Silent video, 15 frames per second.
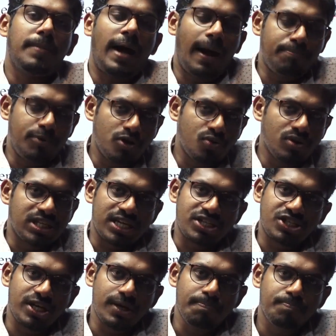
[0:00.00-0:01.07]
aptitude
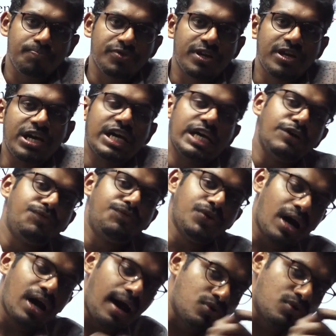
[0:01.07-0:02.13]
section. If
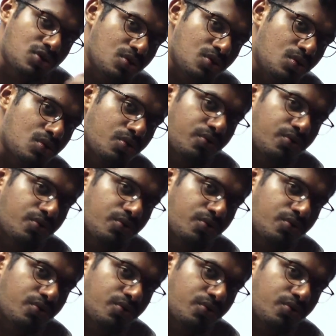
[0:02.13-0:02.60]
you have to